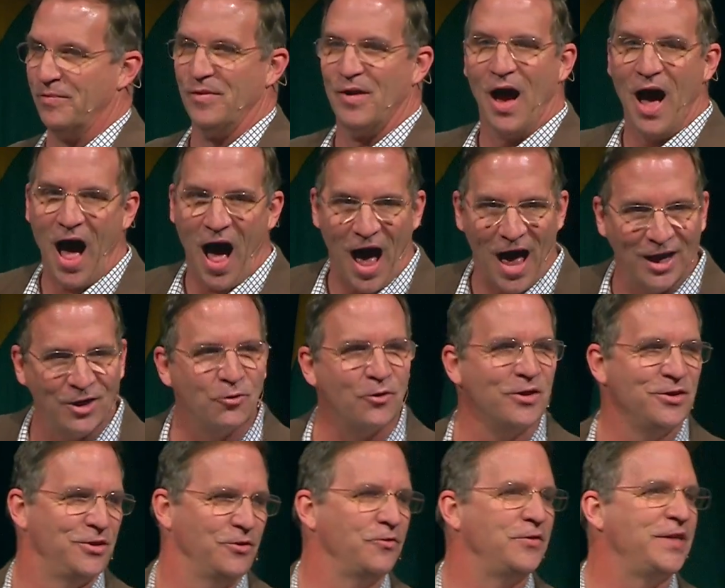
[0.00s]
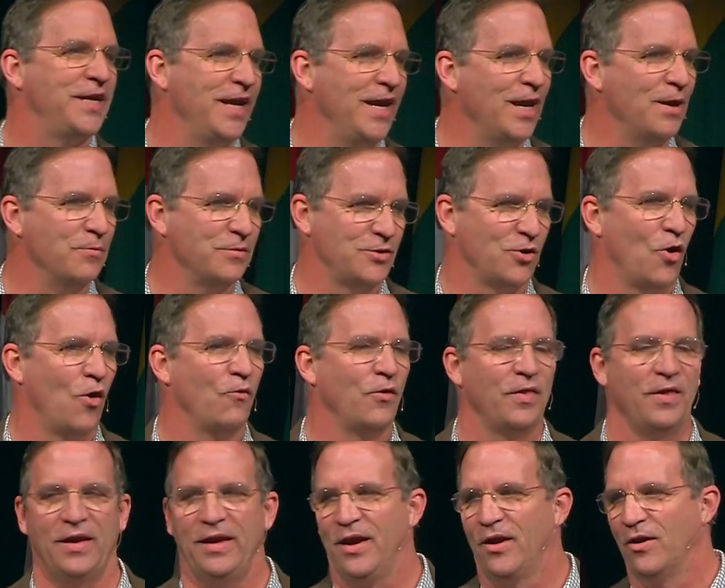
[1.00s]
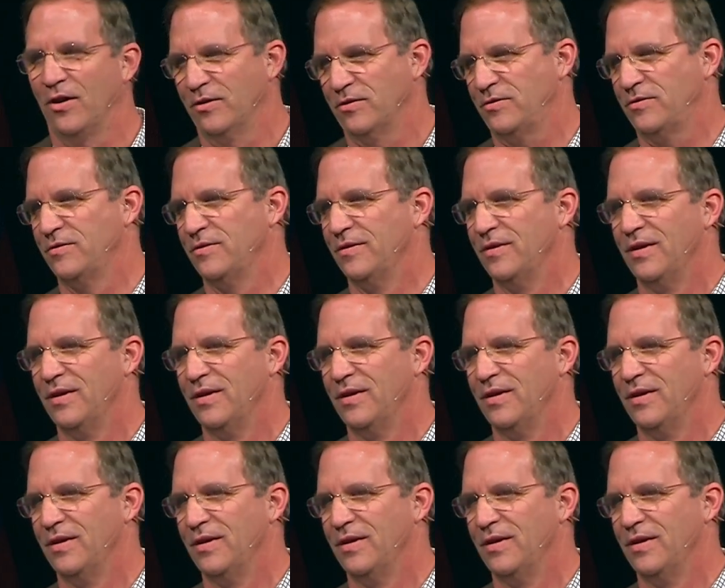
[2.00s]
hundreds of teams over the years.